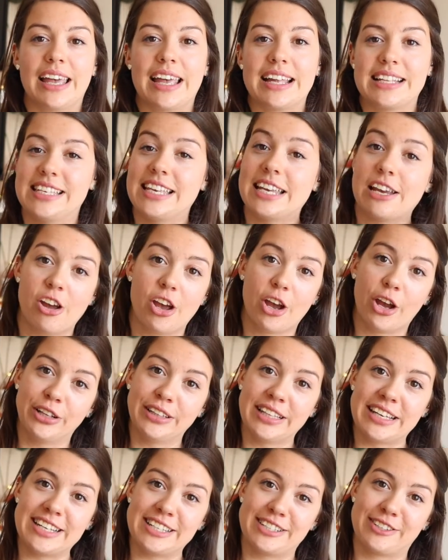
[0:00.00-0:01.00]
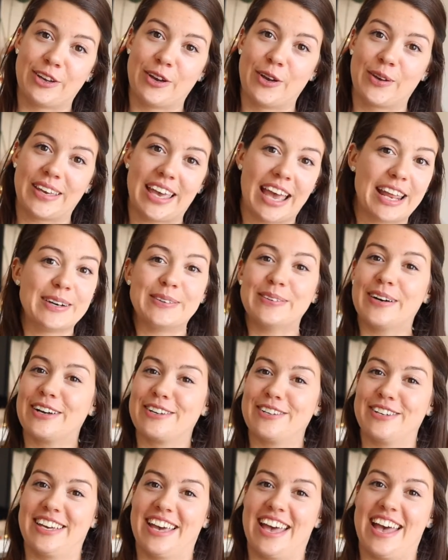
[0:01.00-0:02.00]
it's here early, so get it
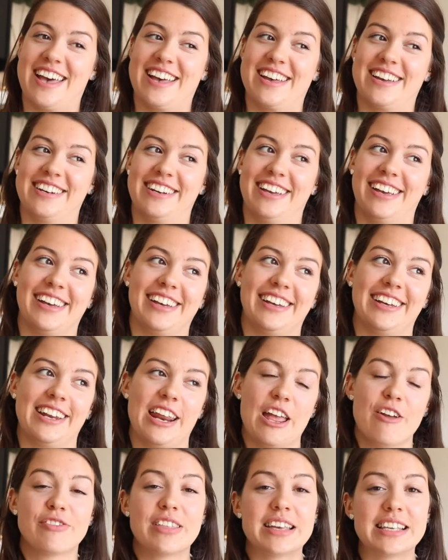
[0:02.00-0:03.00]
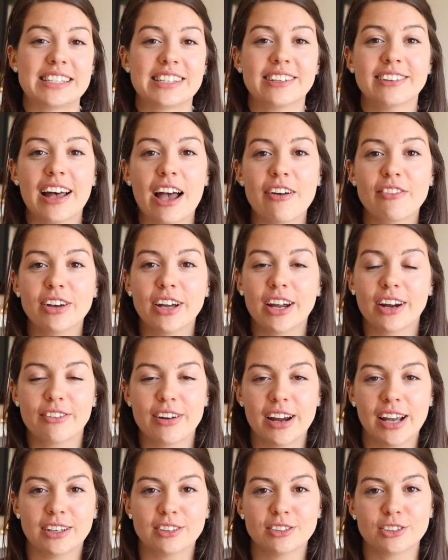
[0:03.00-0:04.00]
while you can. And if they still have it
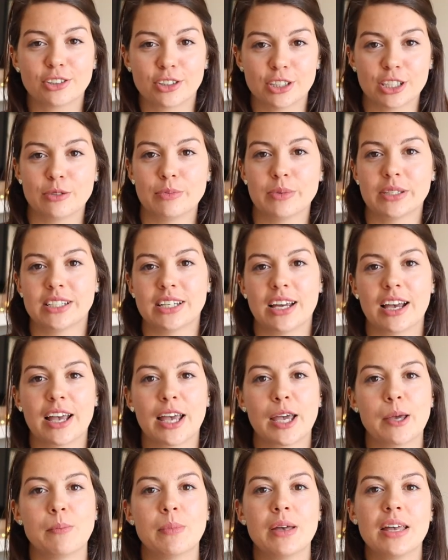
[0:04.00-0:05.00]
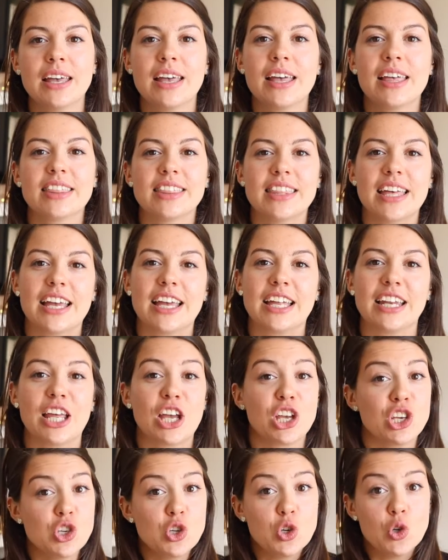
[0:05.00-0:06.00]
around Christmas time,
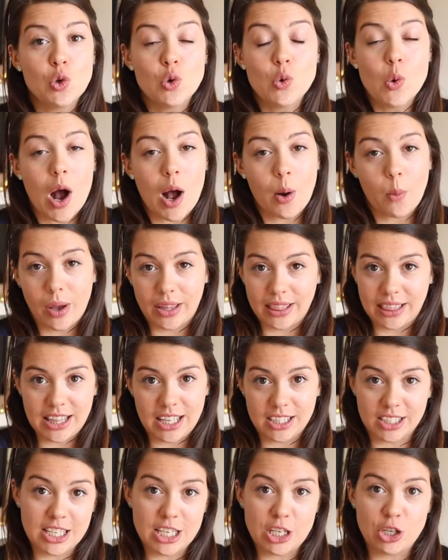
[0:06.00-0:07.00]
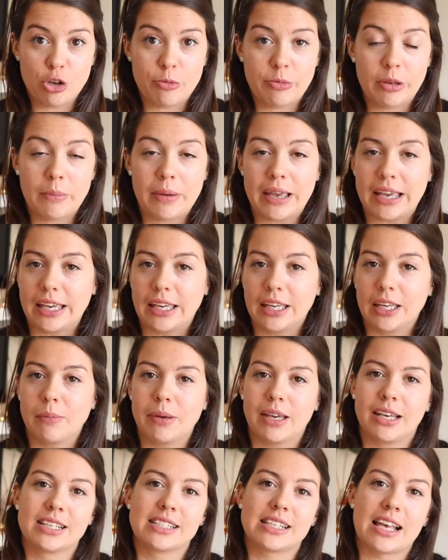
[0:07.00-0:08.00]
then you are one lucky human being
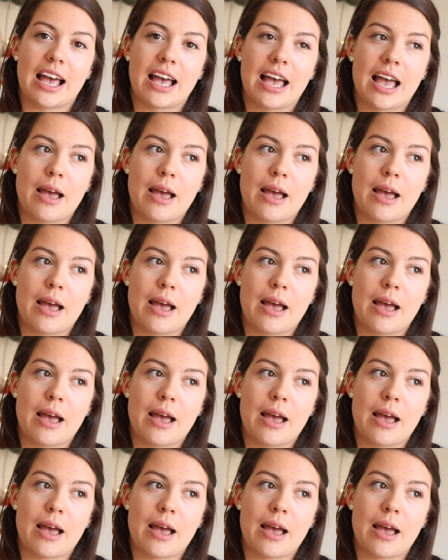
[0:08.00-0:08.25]
because